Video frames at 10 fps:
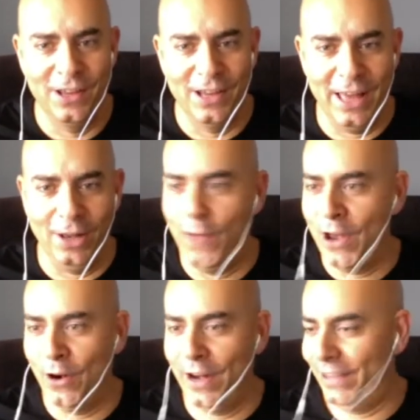elevator
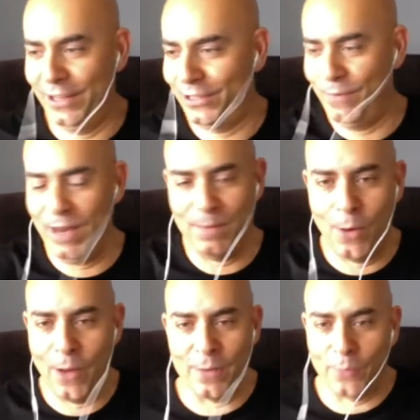like this and make my
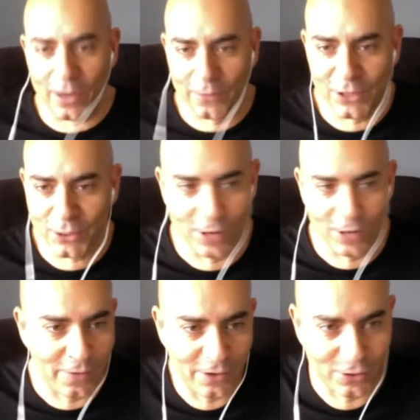way to breakfast or
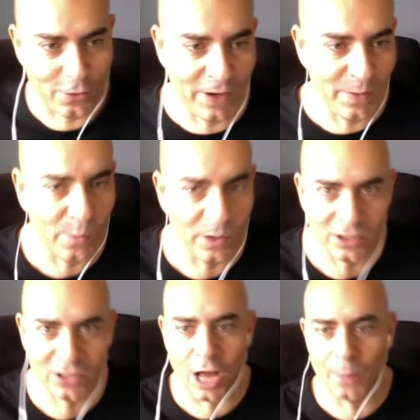whatever. So if anyone wants to
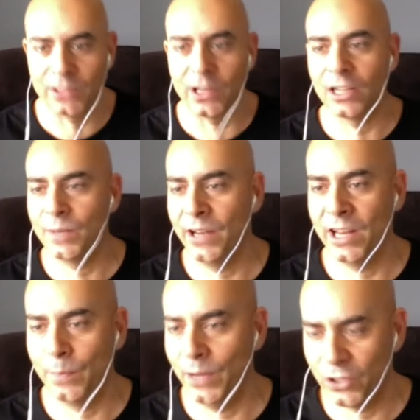stop and talk to me or get a
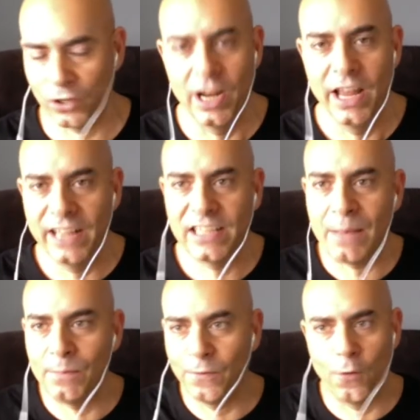picture, it's
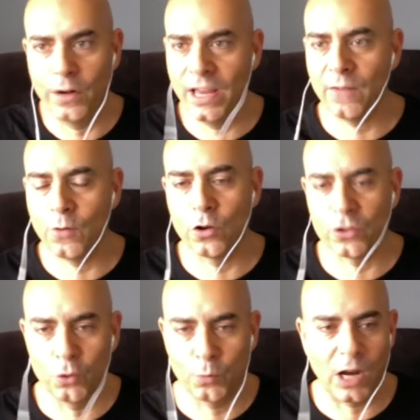happened before. Yeah, of course,
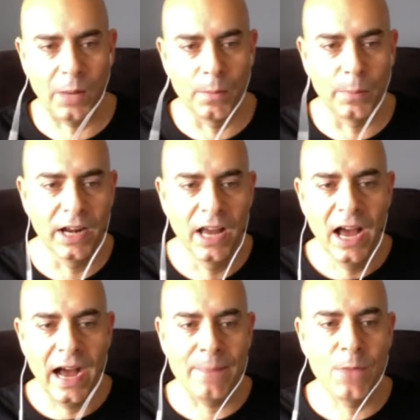no problem. But
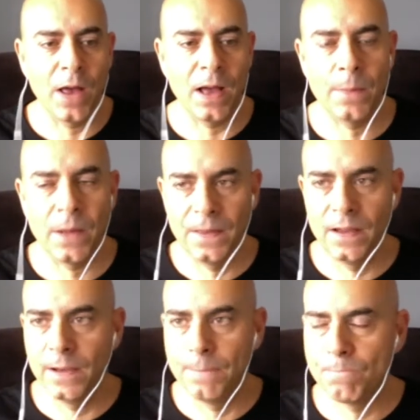I'm not
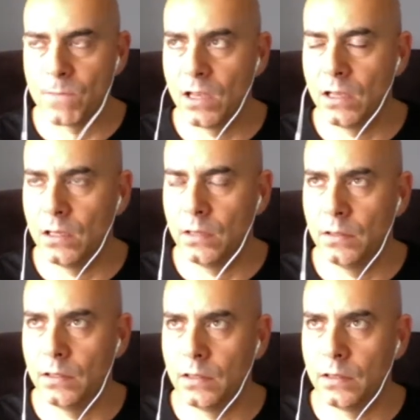a
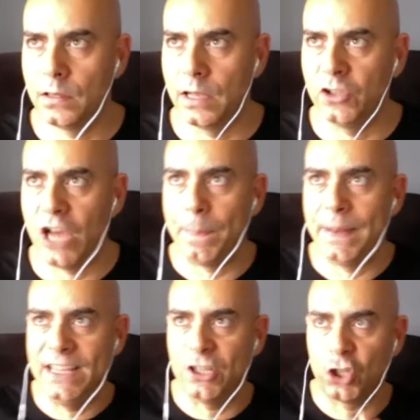
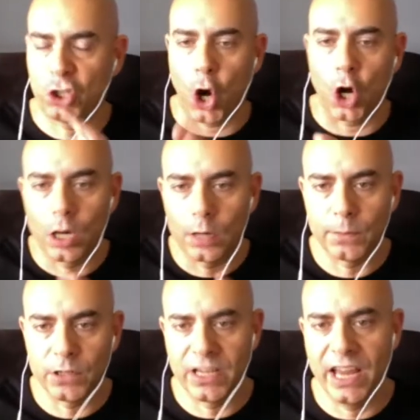Japanese star
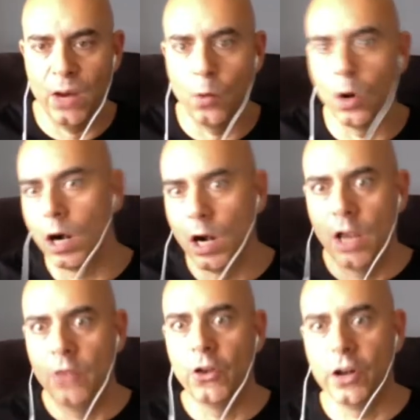per se, where
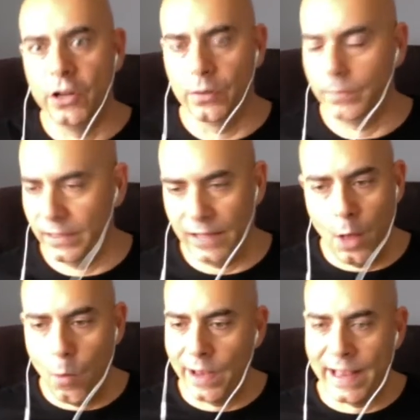they're, I'll
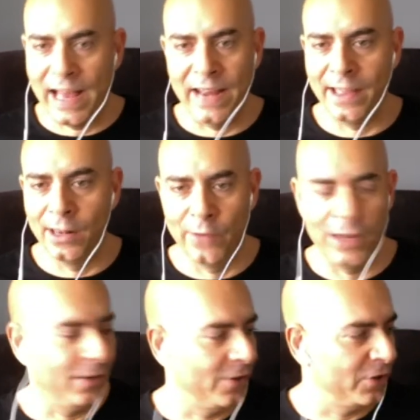walk out of the elevator
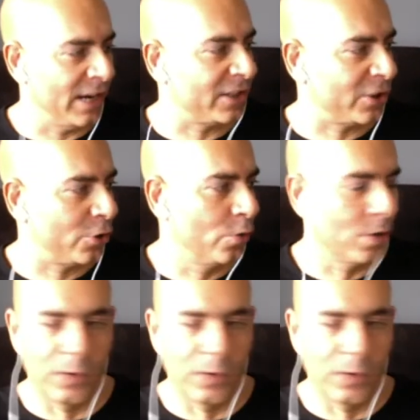and there's an Asakura brother